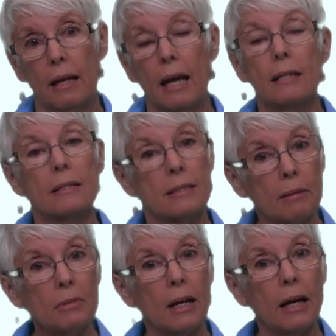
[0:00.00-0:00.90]
And
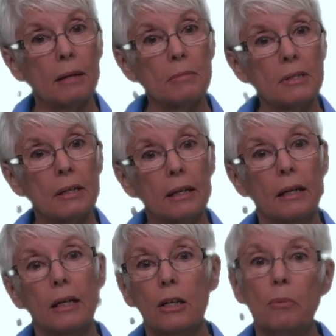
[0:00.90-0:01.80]
sometimes
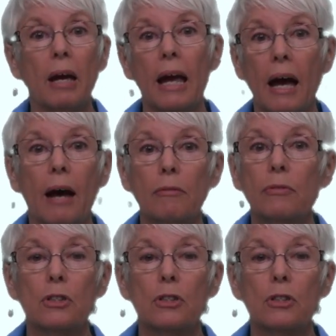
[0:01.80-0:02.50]
you may have